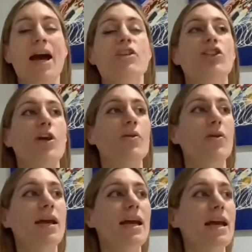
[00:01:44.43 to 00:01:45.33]
So
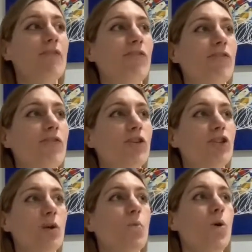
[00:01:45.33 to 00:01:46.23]

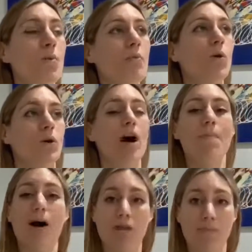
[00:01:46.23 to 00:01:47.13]
if what we want